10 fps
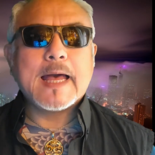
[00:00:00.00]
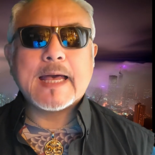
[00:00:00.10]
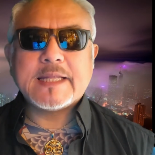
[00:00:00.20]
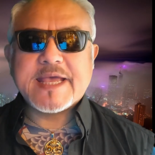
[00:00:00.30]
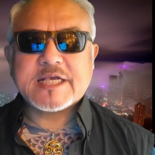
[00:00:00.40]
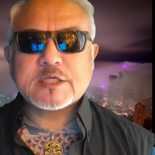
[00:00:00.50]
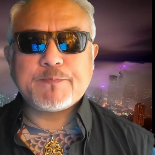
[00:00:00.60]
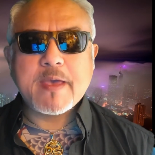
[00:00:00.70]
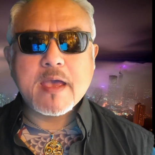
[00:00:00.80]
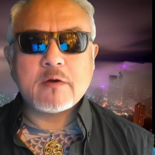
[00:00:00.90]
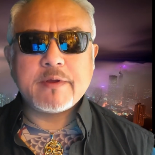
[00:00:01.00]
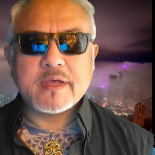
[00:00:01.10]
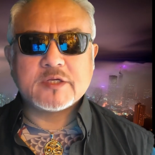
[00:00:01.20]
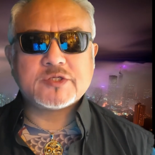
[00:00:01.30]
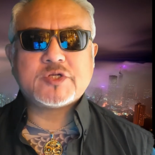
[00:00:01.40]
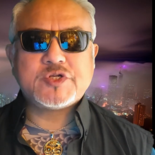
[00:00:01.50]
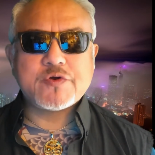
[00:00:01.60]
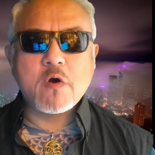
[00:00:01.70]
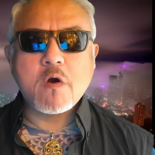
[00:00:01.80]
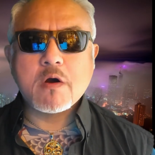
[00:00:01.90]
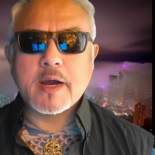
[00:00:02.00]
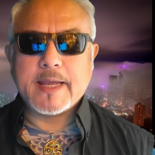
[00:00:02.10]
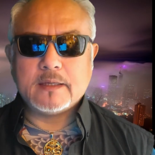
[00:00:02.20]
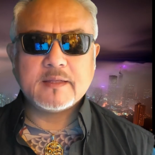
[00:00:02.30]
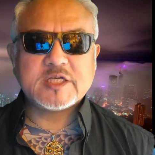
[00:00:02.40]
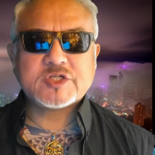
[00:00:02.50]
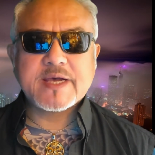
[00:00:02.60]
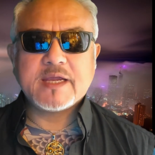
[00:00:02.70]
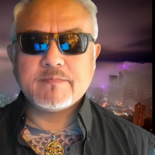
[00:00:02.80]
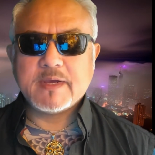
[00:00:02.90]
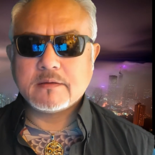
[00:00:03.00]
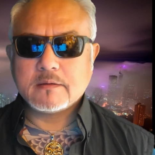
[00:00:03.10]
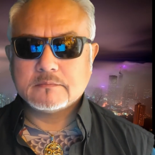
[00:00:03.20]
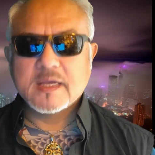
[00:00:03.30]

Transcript: and experienced joy and excitement